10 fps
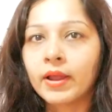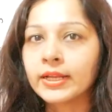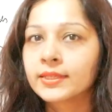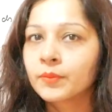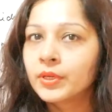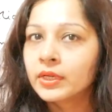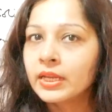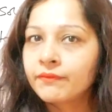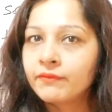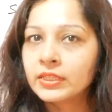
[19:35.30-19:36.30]
right?
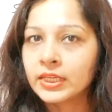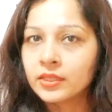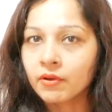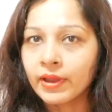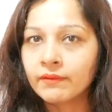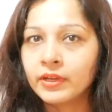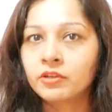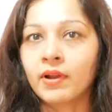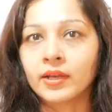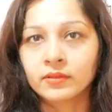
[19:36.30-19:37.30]
Similarly, if we see the railway
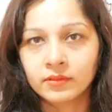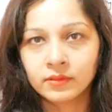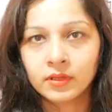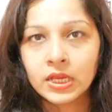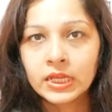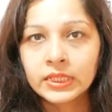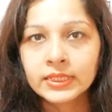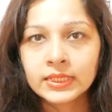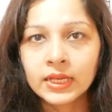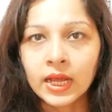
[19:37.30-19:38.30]
tracks,
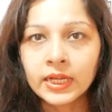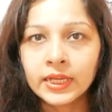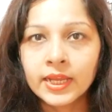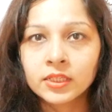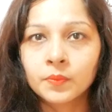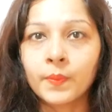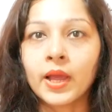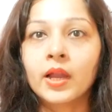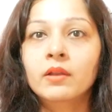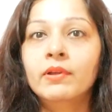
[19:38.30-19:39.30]
they slightly
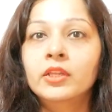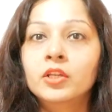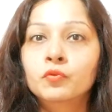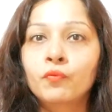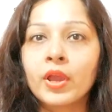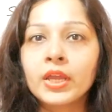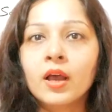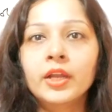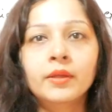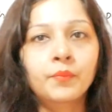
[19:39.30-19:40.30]
expand when there is very
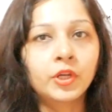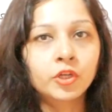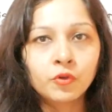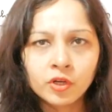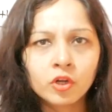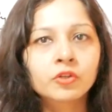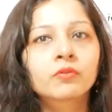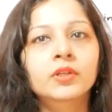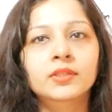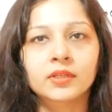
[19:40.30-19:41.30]
high temperature. You will not
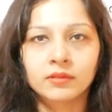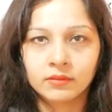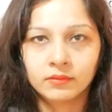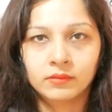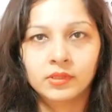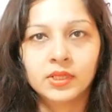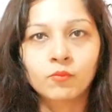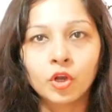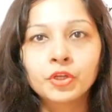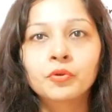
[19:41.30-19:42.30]
notice it. It's at
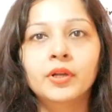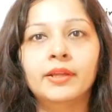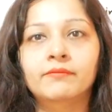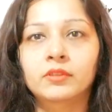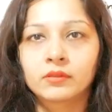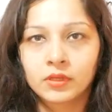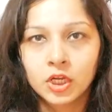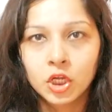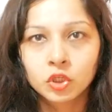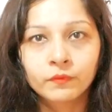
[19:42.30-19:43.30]
molecular level.
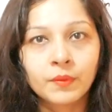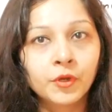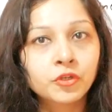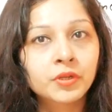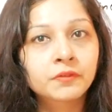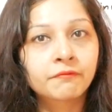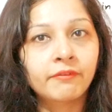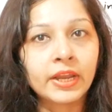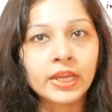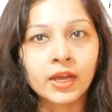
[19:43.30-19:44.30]
So temperature is
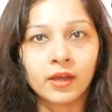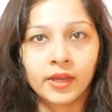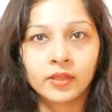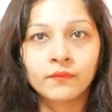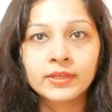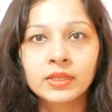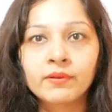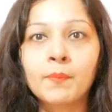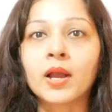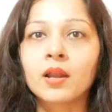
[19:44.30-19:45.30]
very high, otherwise they
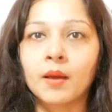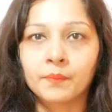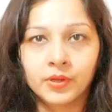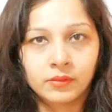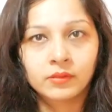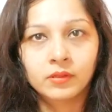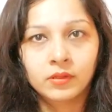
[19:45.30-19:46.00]
will buckle up,